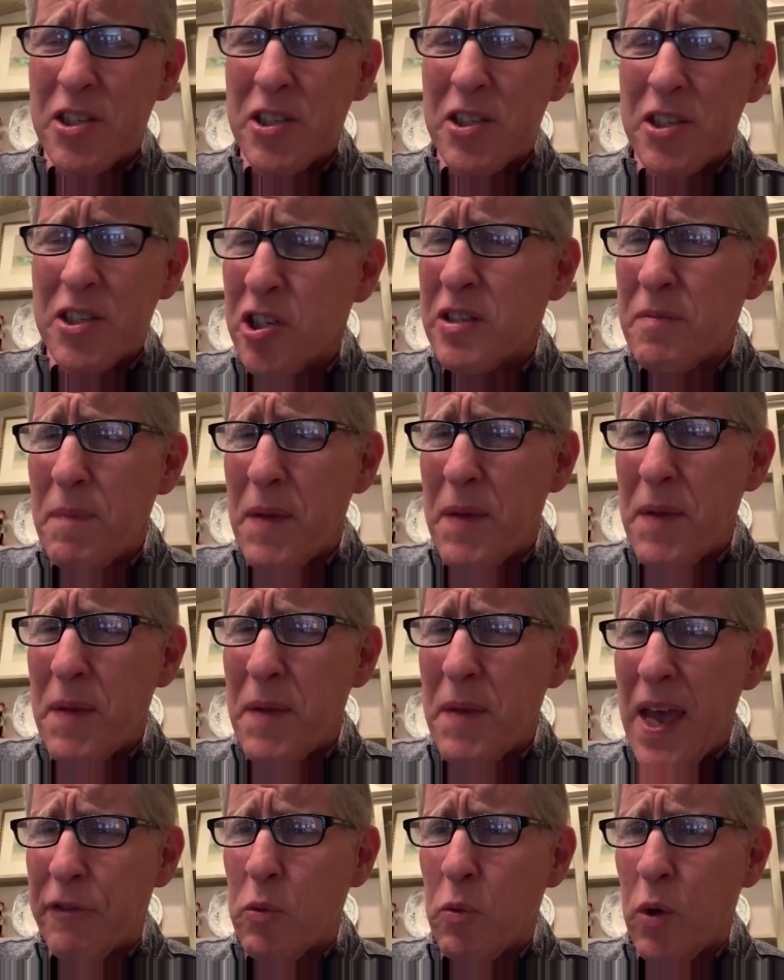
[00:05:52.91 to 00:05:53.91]
It's just
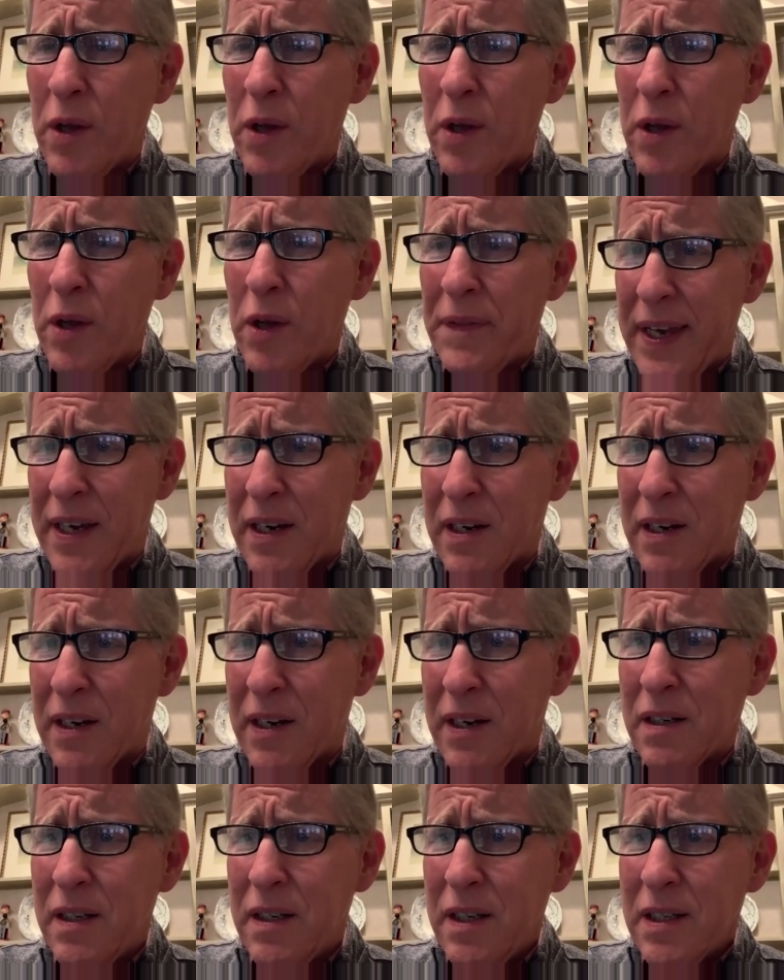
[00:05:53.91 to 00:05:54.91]
everyone
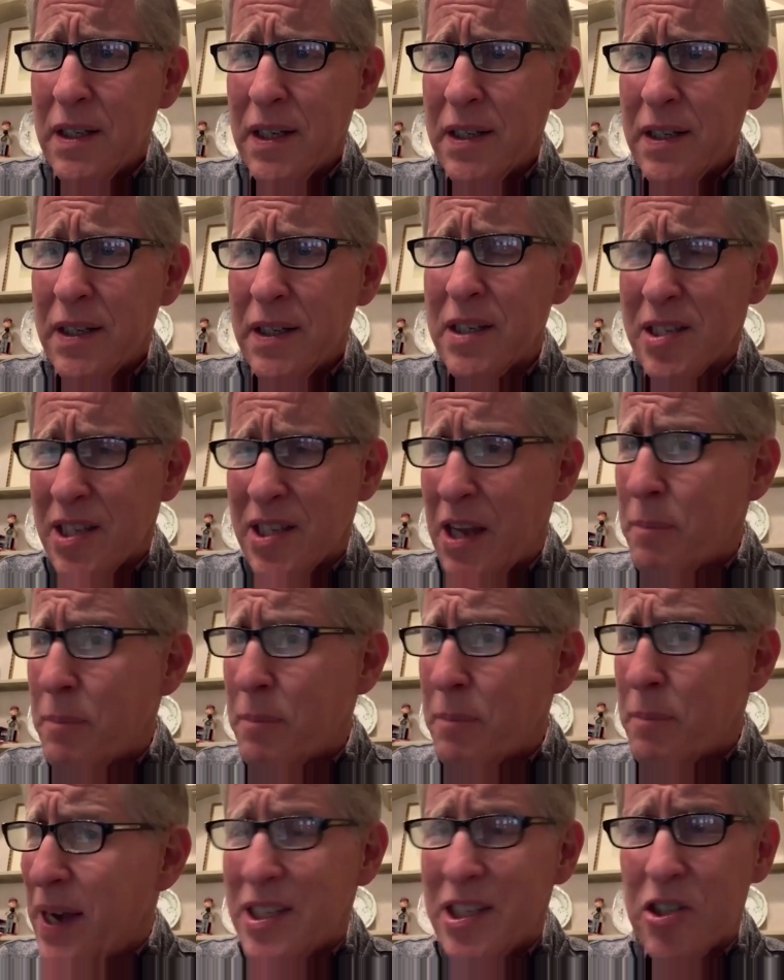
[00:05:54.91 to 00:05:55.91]
there. This
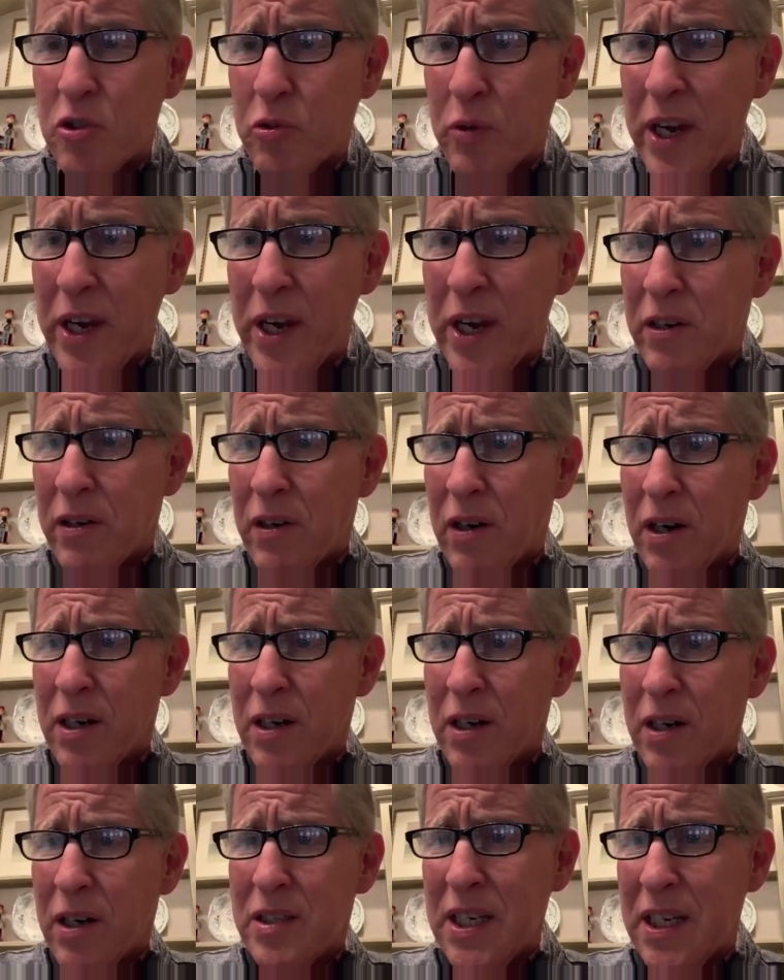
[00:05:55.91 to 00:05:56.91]
is led by Dean
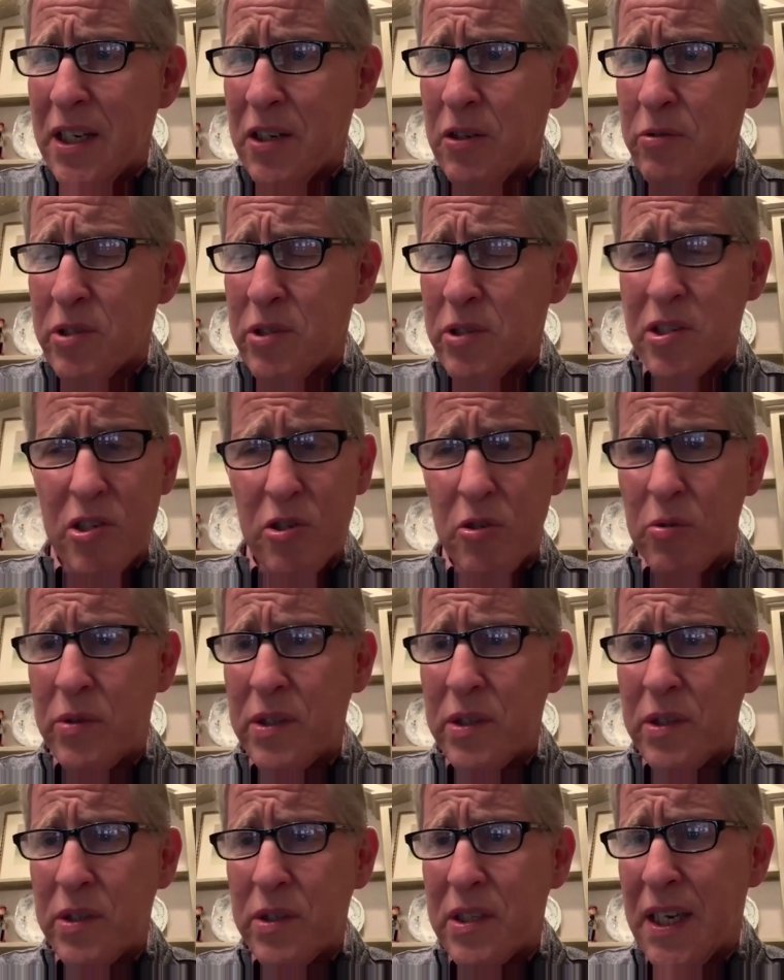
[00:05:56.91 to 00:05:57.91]
Treanor, our dean, who's a
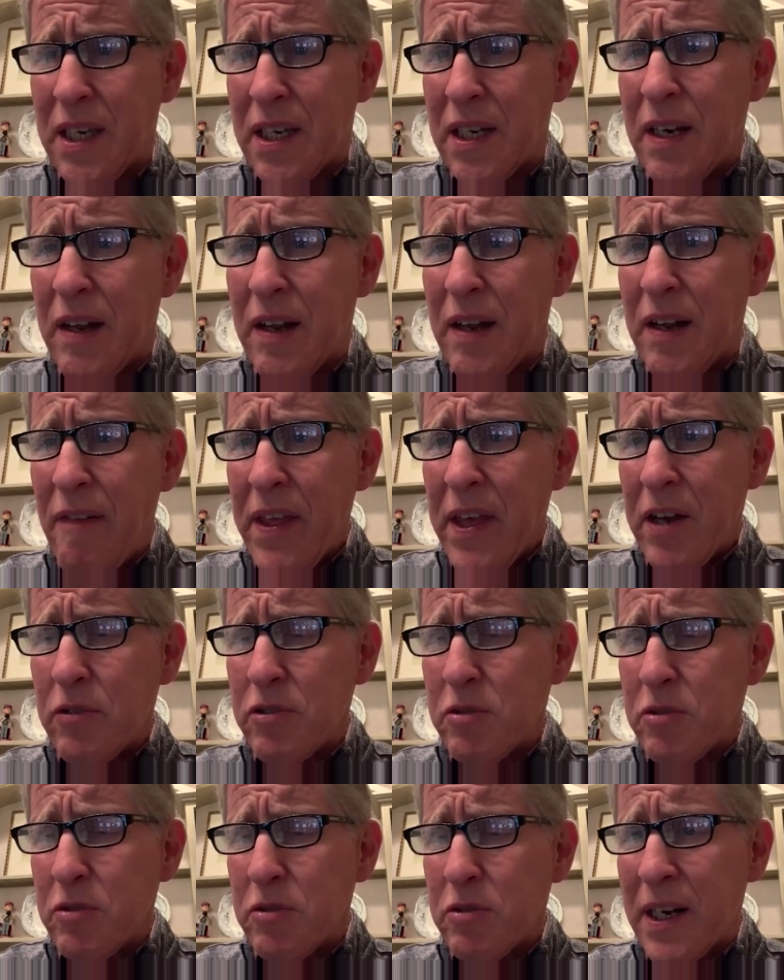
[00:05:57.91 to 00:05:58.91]
student dean,
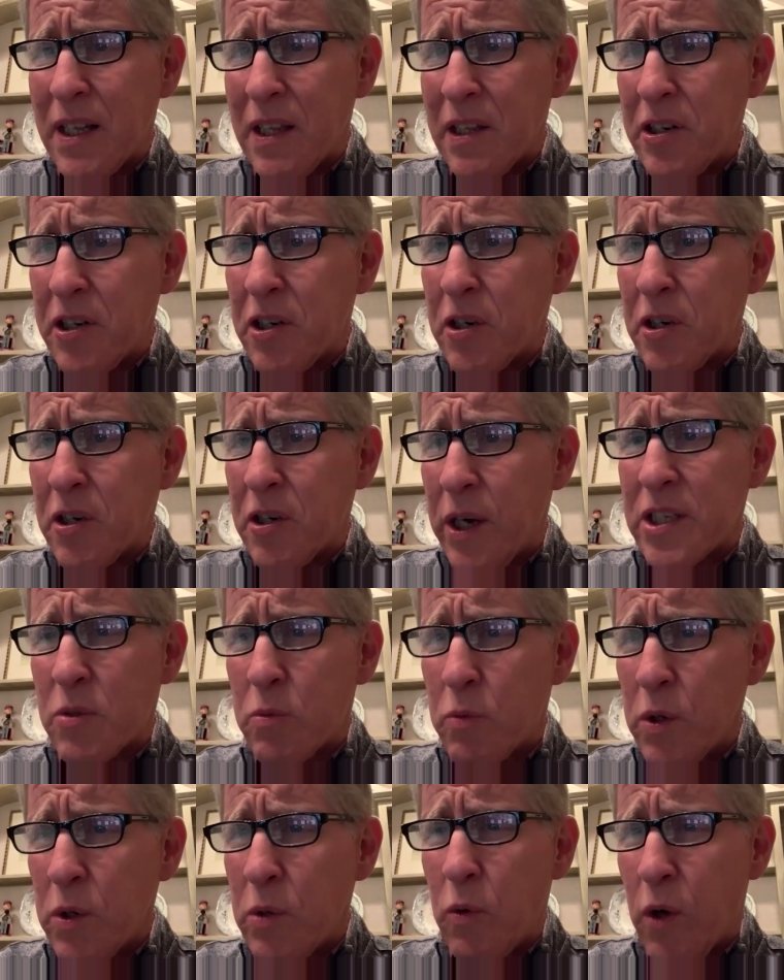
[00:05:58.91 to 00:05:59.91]
and who's made it clear
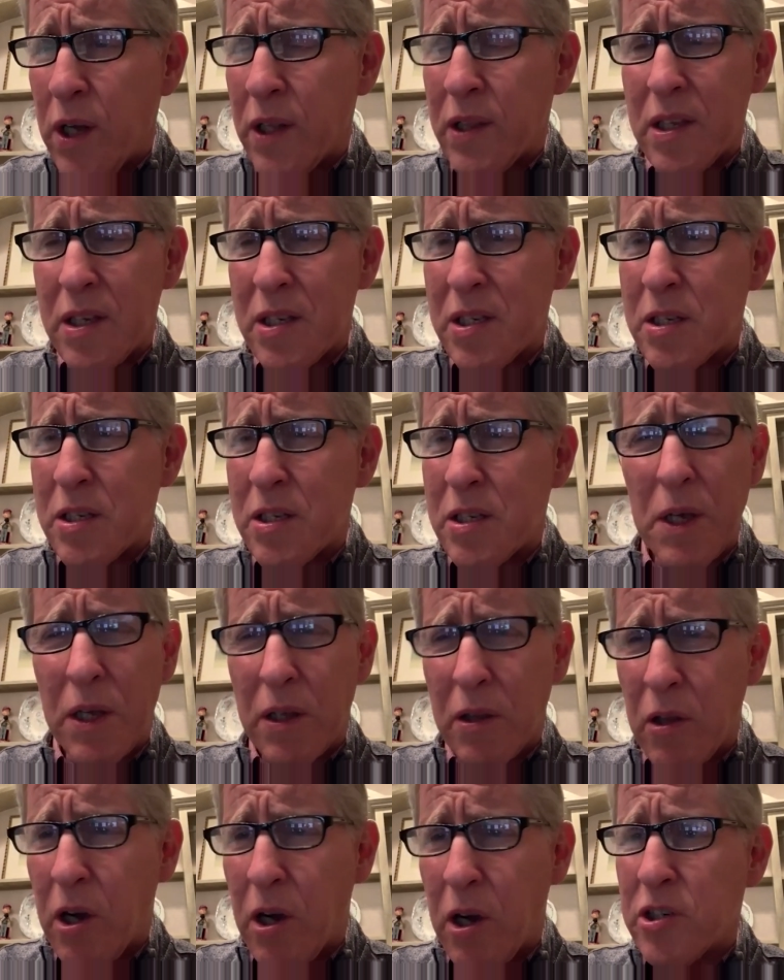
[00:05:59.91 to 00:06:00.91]
to us, we want this
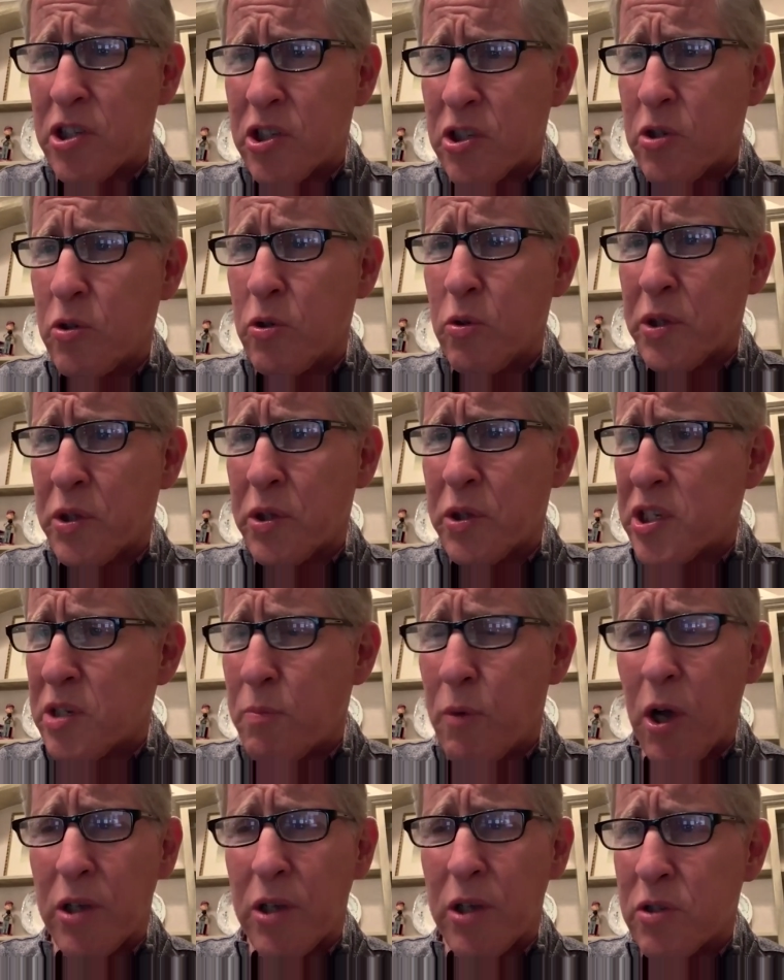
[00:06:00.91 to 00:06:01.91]
to be a large school
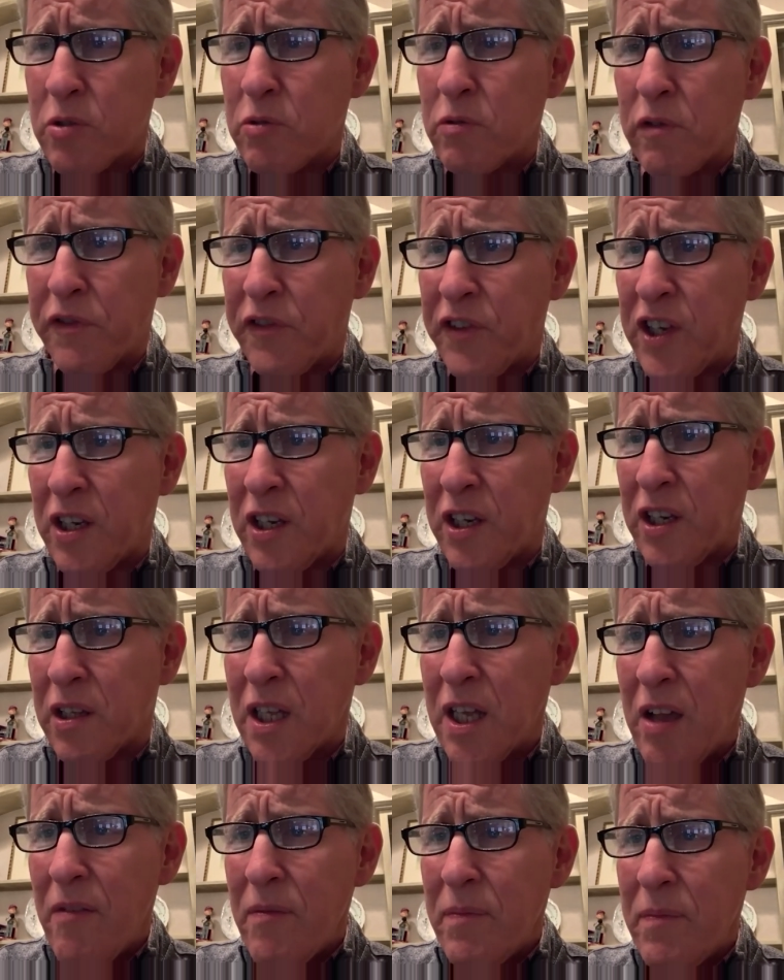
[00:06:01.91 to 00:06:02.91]
with a small school
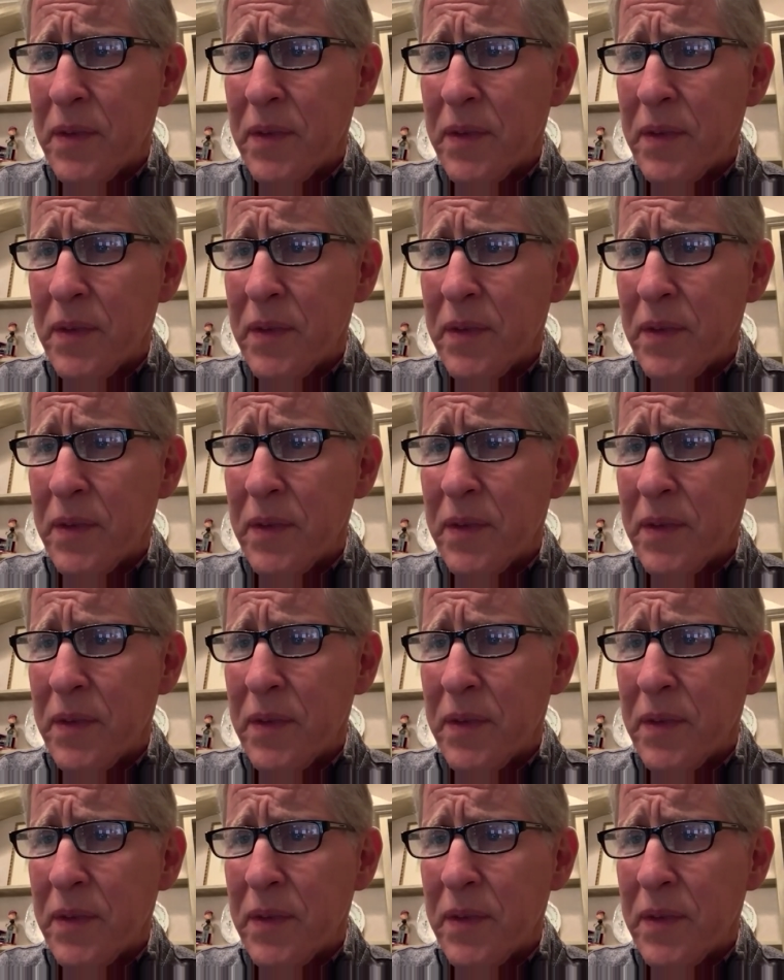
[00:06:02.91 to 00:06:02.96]
feel.